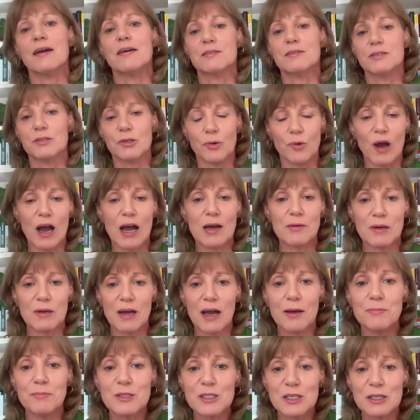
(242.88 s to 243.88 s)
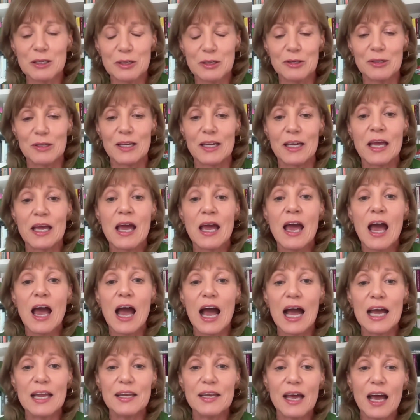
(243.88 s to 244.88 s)
Yeah, no, absolutely.
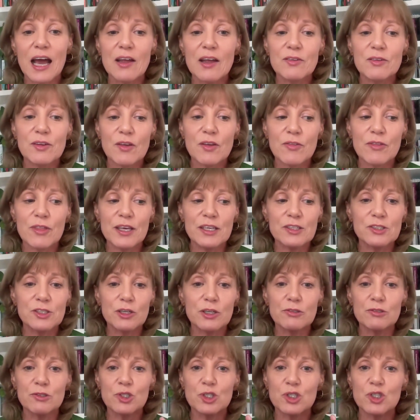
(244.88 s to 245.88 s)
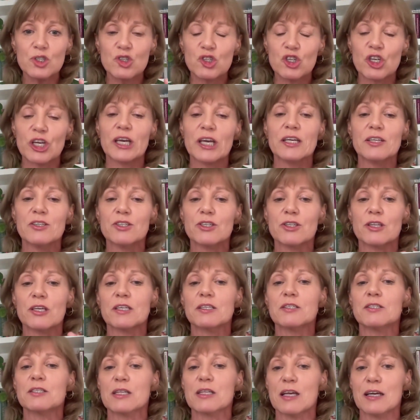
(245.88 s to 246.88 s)
And they don't just change
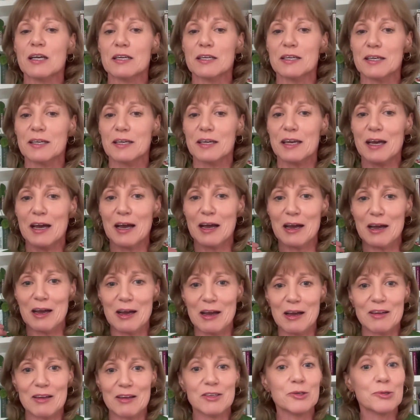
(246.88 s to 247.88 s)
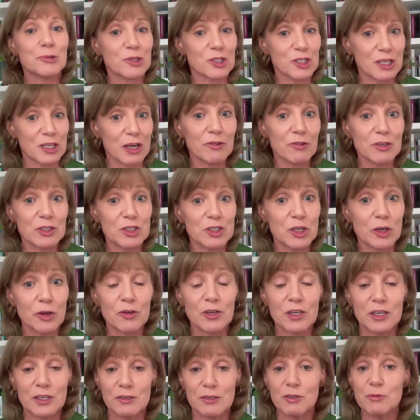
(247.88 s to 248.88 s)
things like your
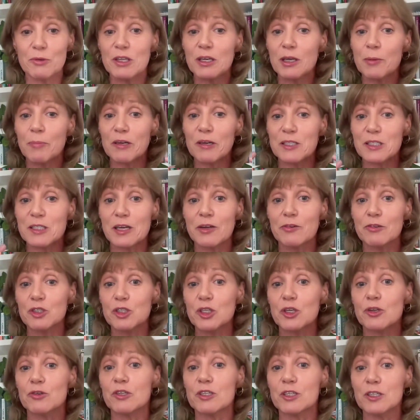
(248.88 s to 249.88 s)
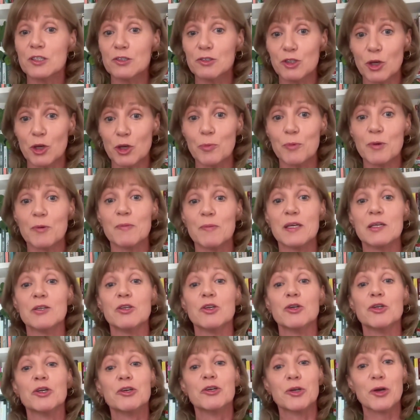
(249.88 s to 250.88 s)
serotonin. You think about serotonin and
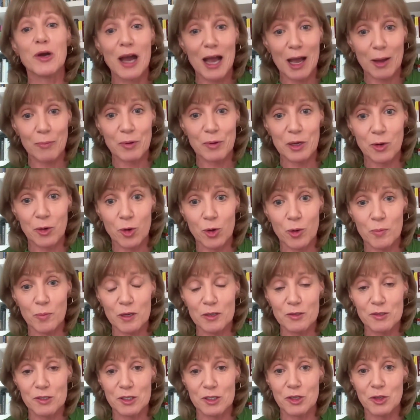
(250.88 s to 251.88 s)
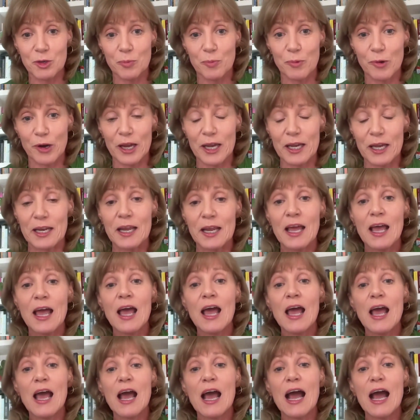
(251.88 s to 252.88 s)
dopamine, your happy hormones in your brain,